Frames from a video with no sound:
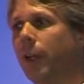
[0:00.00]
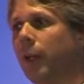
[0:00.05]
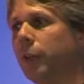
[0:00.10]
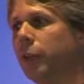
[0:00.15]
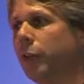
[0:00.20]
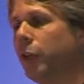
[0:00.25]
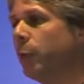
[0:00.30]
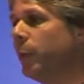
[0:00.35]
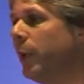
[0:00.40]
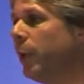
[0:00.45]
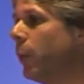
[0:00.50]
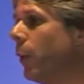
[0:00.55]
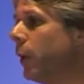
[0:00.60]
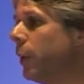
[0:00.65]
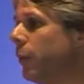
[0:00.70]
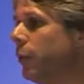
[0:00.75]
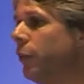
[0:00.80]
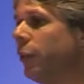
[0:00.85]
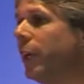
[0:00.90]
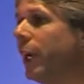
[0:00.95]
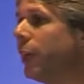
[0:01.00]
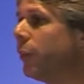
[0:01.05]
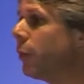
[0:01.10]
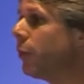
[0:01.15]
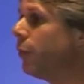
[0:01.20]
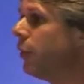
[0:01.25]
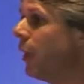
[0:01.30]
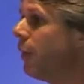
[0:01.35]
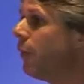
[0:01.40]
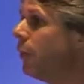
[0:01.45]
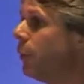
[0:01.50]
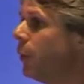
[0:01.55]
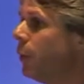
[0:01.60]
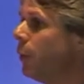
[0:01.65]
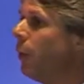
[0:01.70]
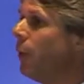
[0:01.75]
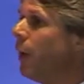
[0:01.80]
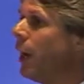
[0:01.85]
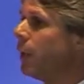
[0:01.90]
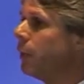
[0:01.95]
to just being one of six or seven that
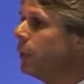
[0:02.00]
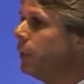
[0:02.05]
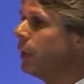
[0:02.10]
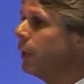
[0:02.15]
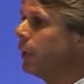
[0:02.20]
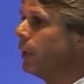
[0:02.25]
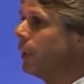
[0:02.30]
were around.